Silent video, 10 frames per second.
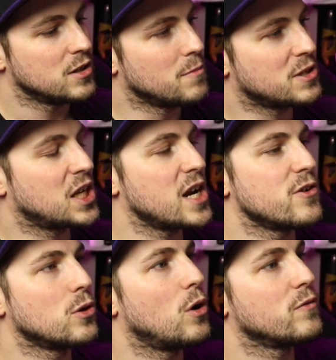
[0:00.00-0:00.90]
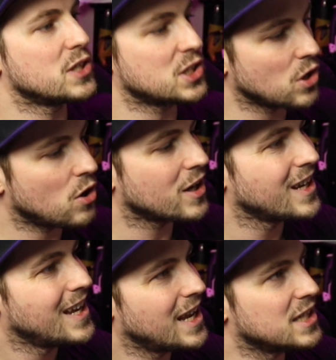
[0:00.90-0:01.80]
The material of the stock
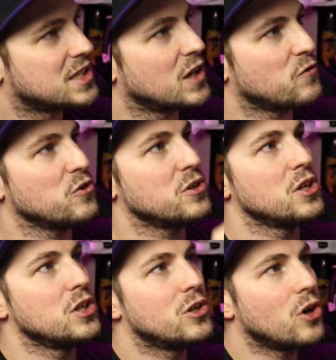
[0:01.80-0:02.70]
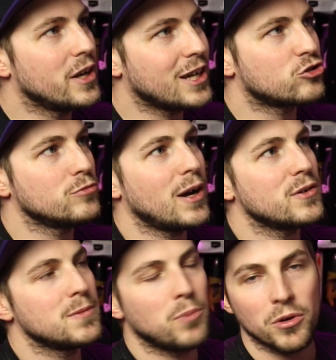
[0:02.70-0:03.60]
is different. You've got an extra
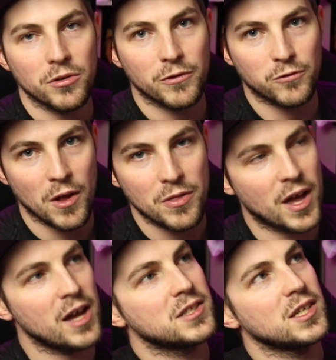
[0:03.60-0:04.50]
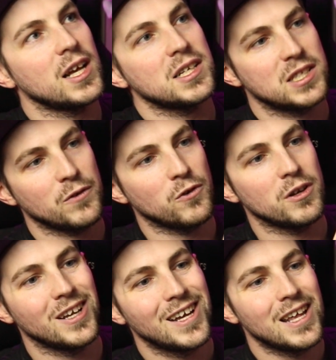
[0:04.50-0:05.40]
mounting point on the front there, so that's different.